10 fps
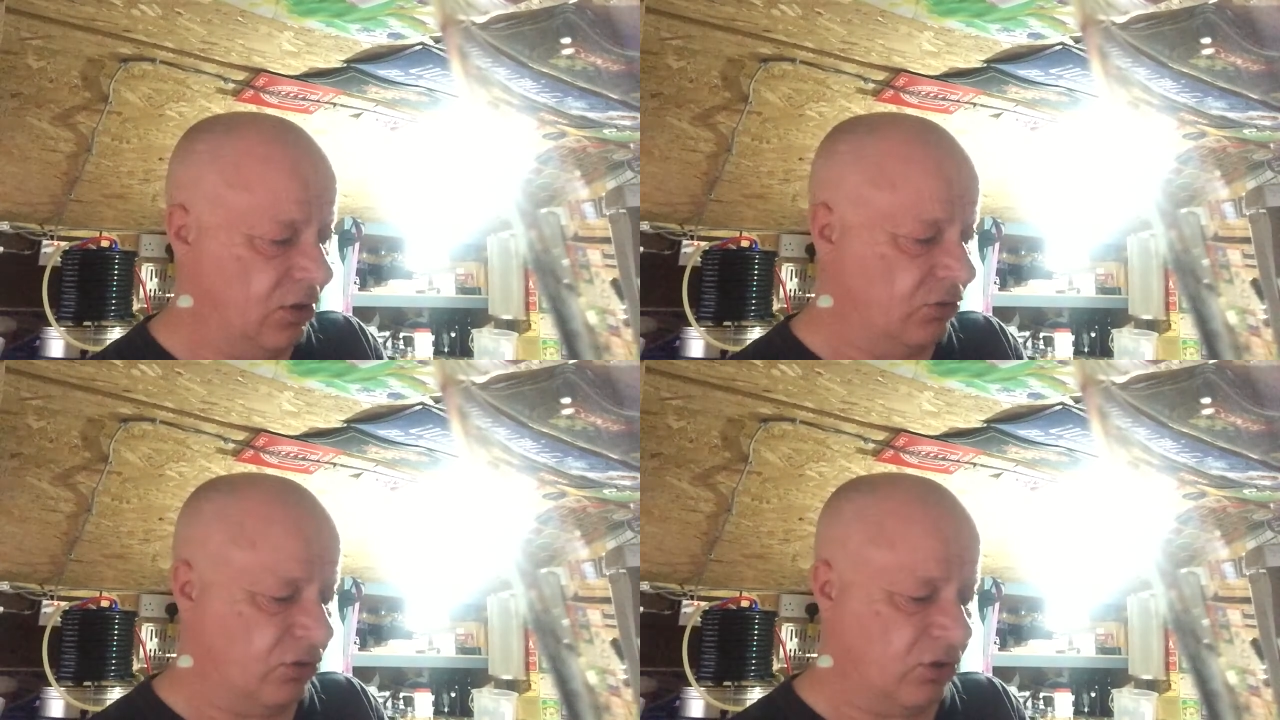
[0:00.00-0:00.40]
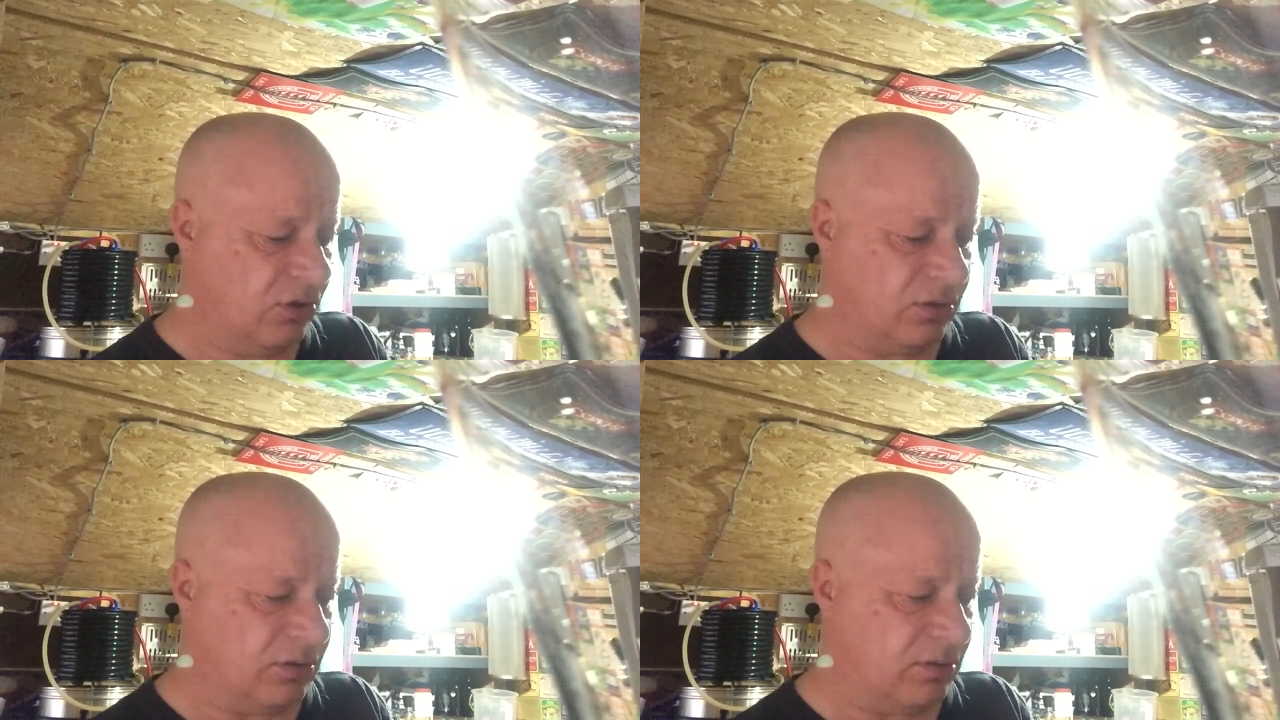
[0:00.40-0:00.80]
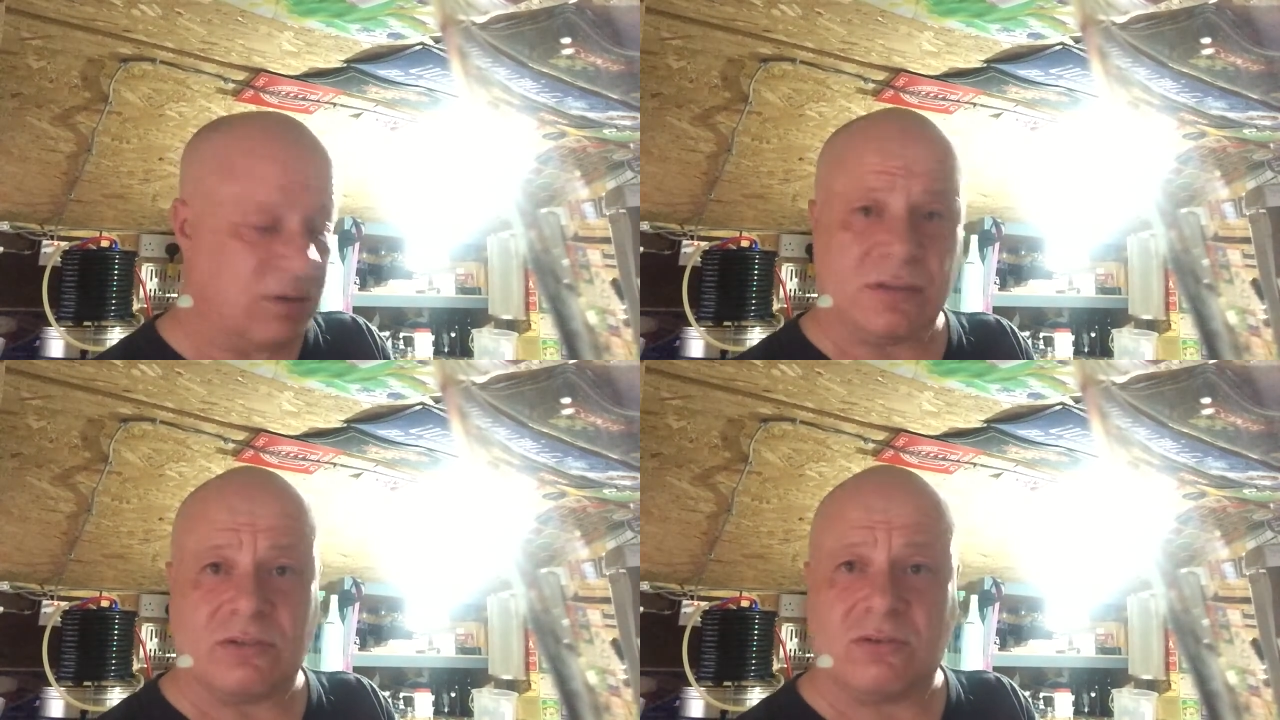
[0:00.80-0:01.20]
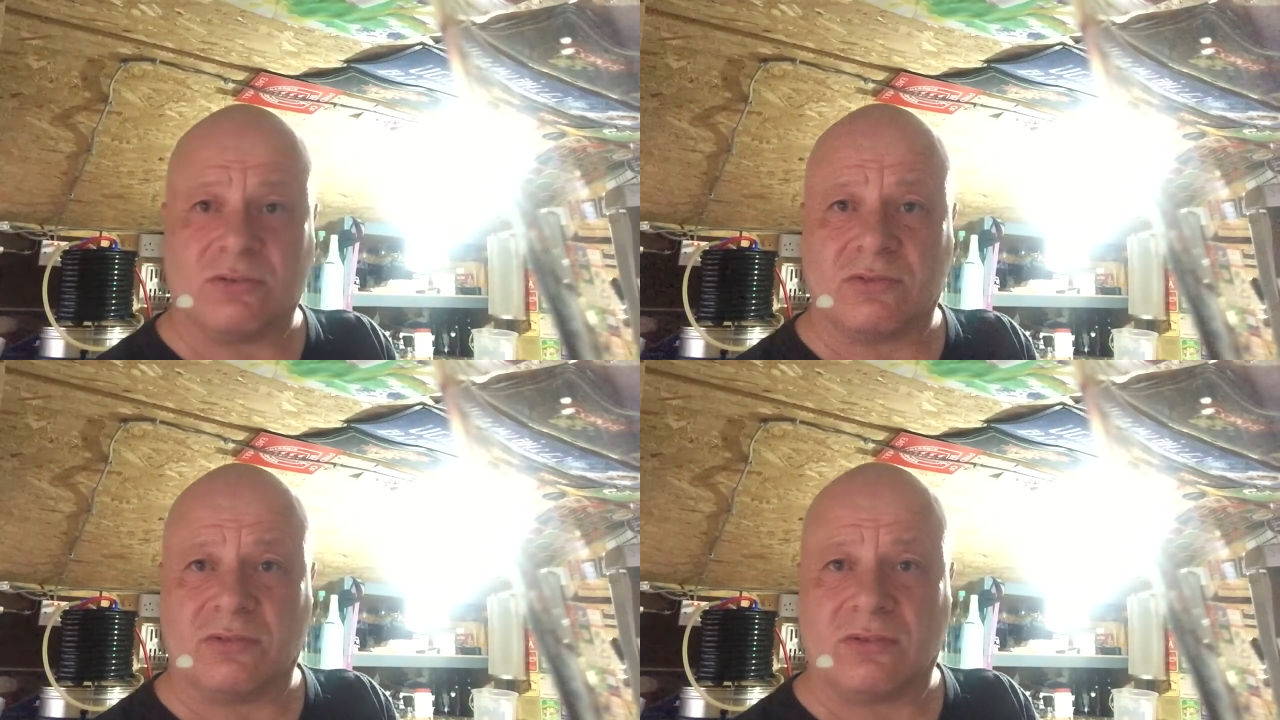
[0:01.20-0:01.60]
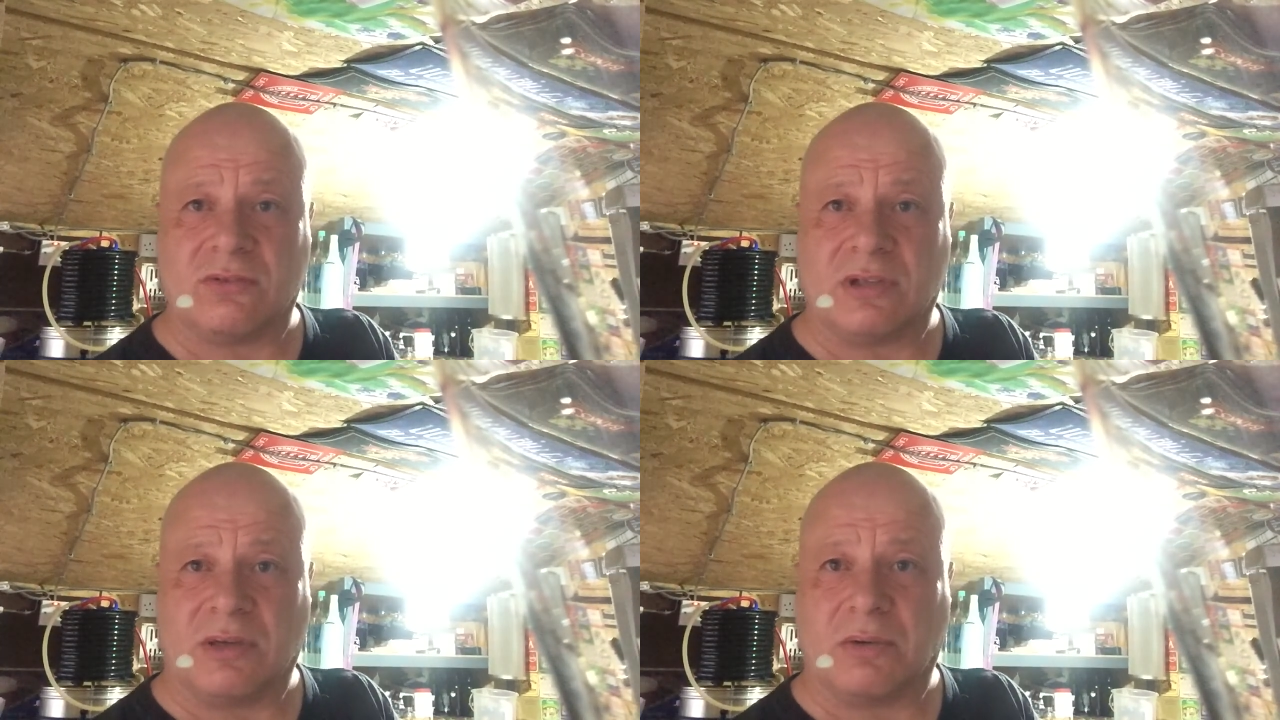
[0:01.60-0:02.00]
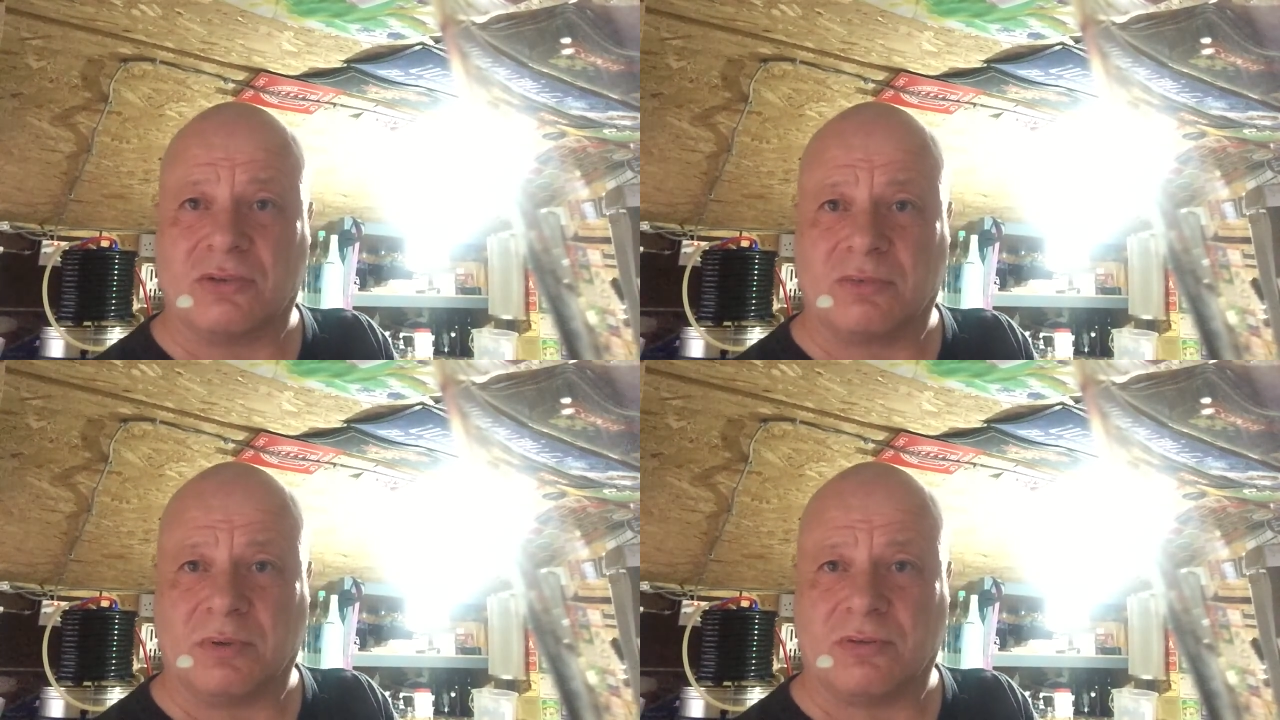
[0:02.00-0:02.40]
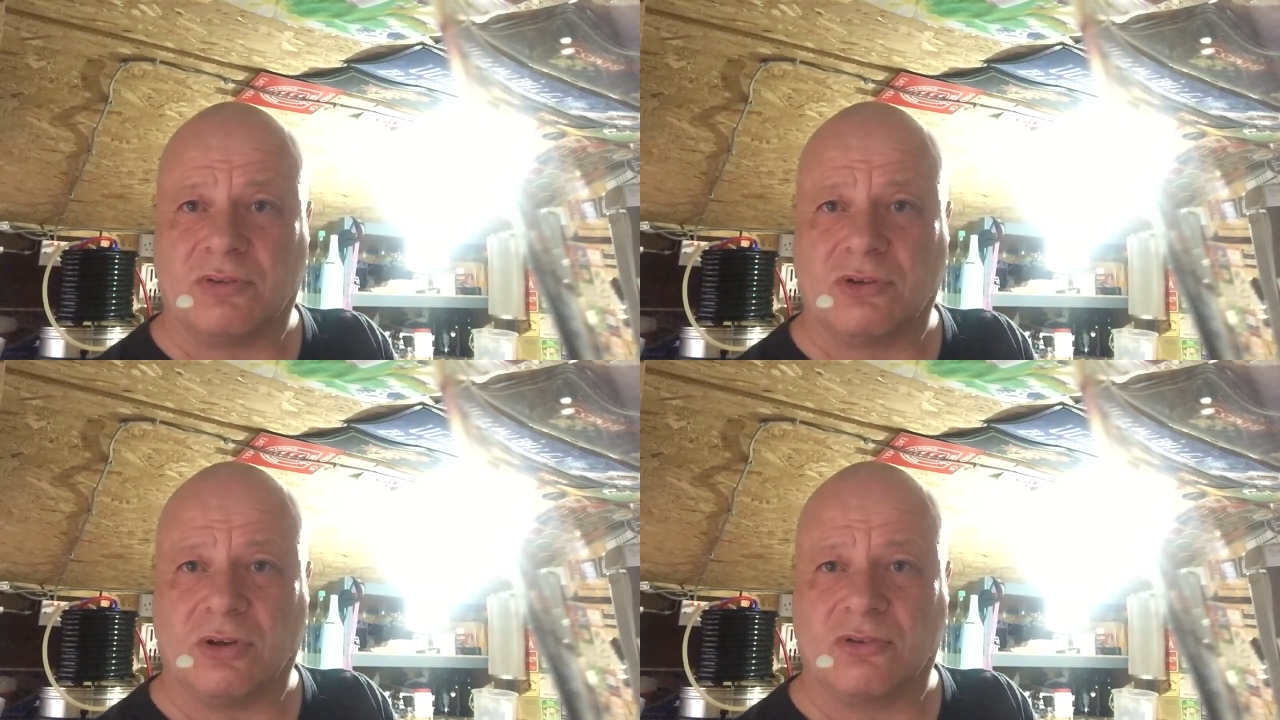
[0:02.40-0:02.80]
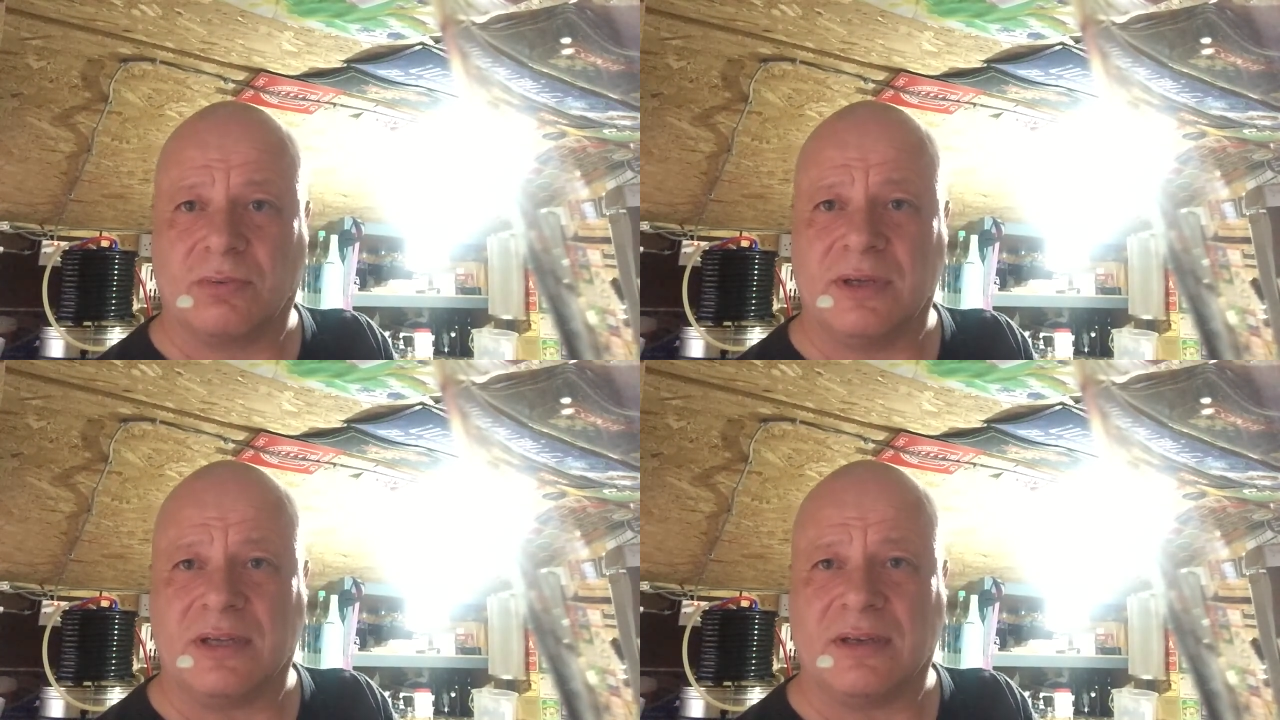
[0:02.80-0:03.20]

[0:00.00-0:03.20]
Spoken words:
So it wasn't supposed to be short and sweet,